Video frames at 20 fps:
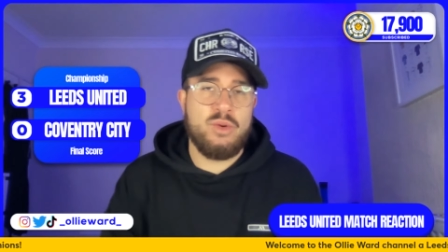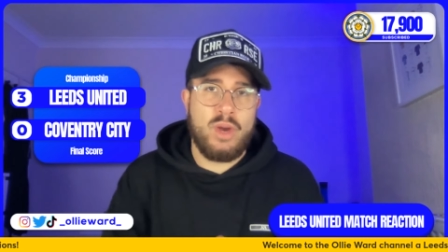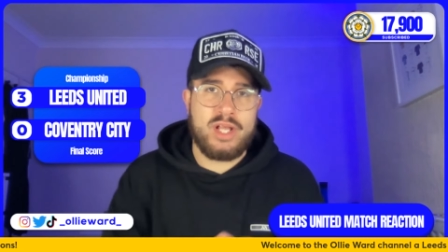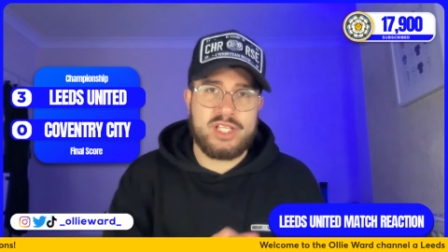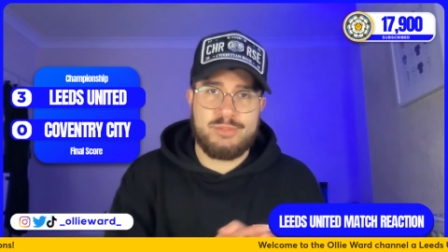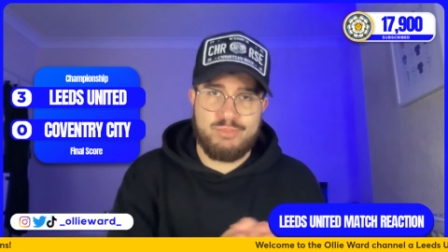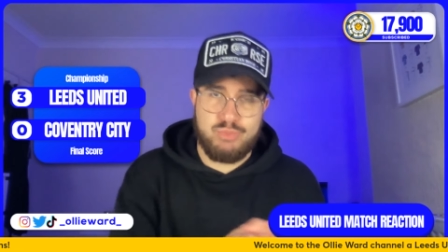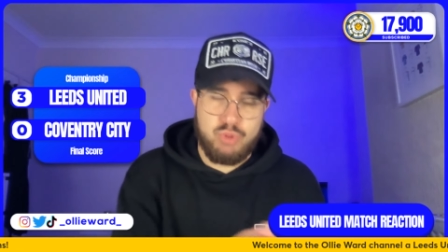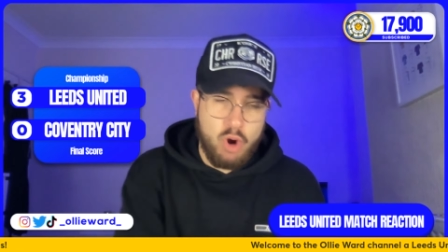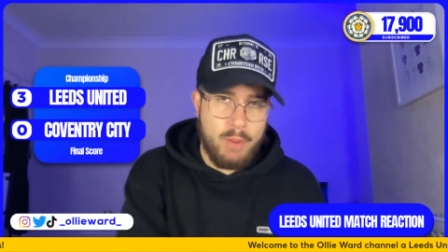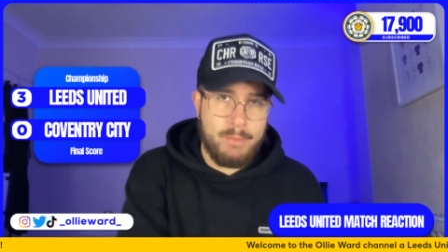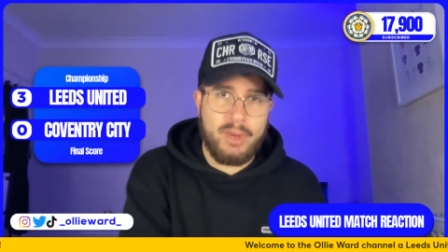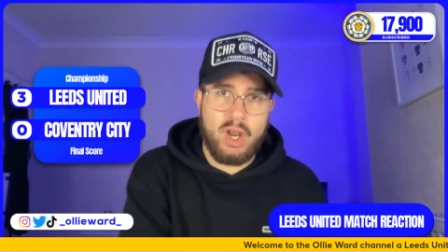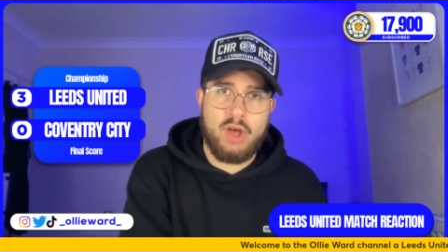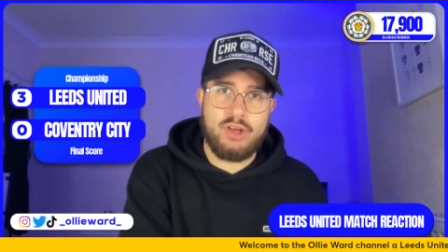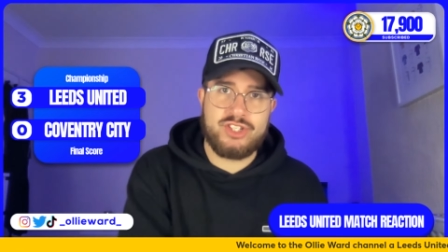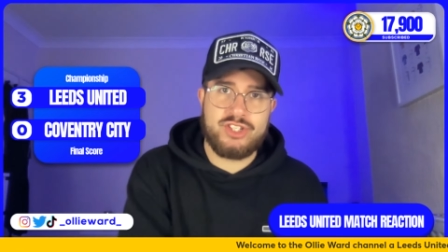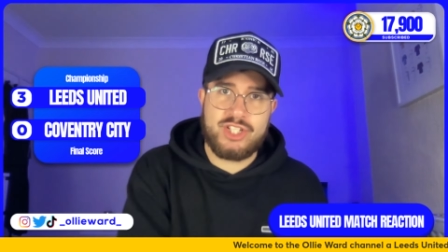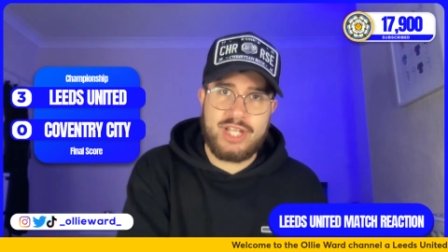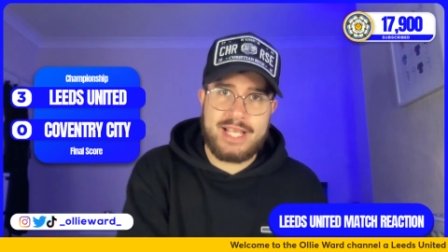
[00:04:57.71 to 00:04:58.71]
West Brom
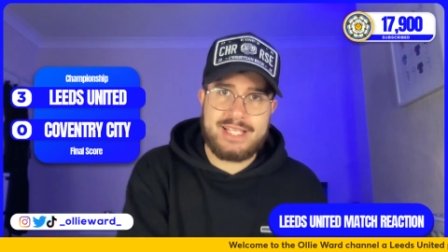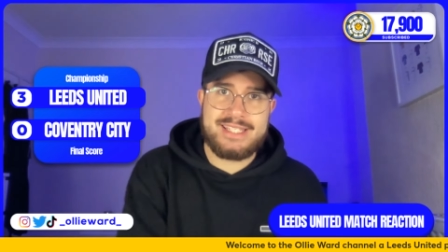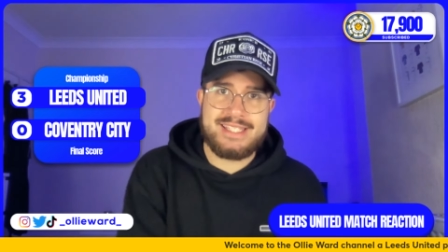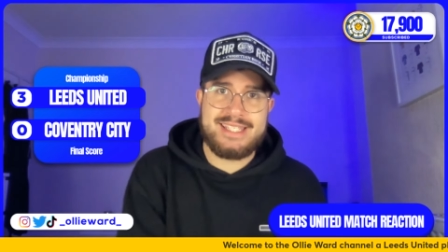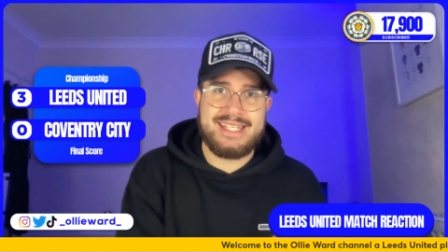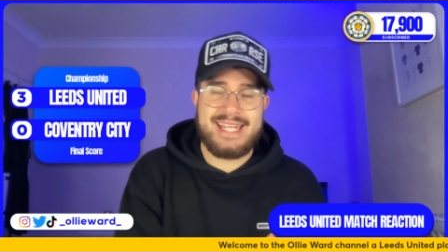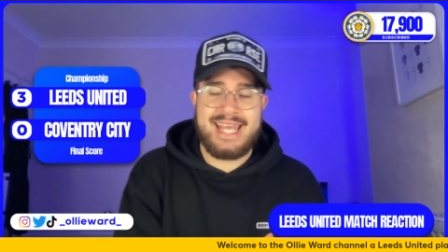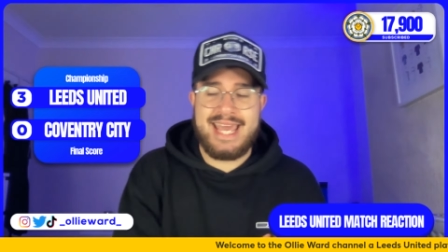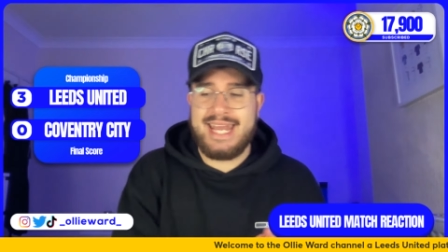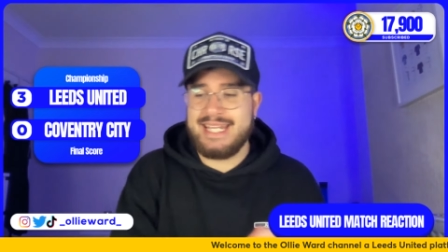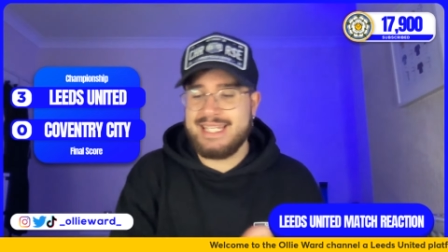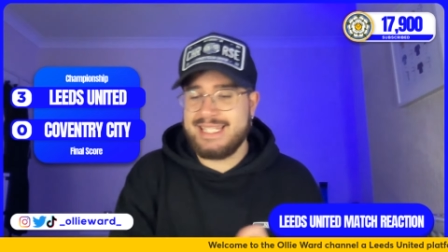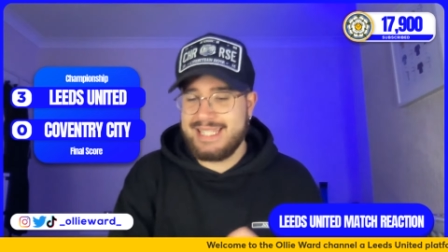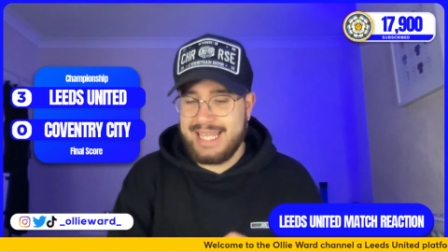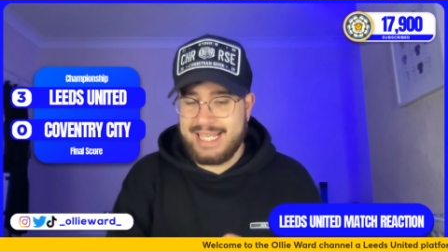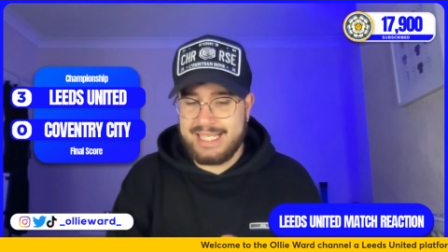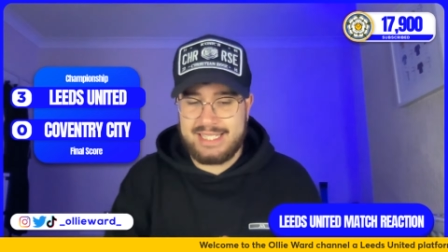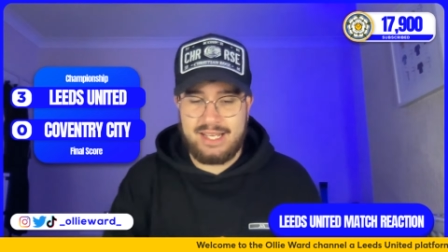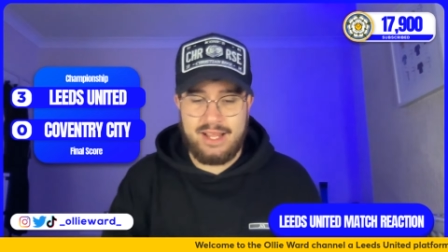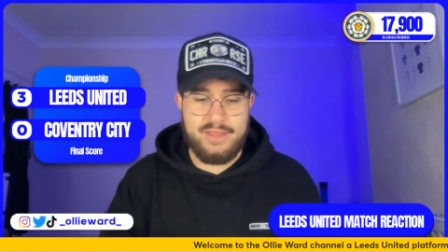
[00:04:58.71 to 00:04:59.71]
lost yesterday, and it's
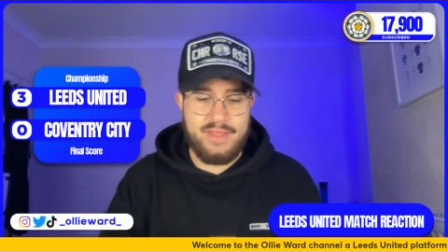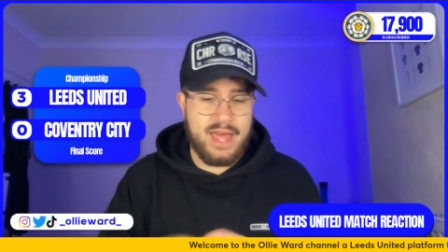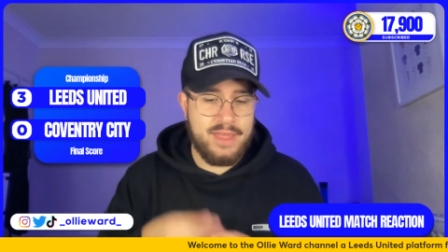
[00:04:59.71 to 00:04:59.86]
things like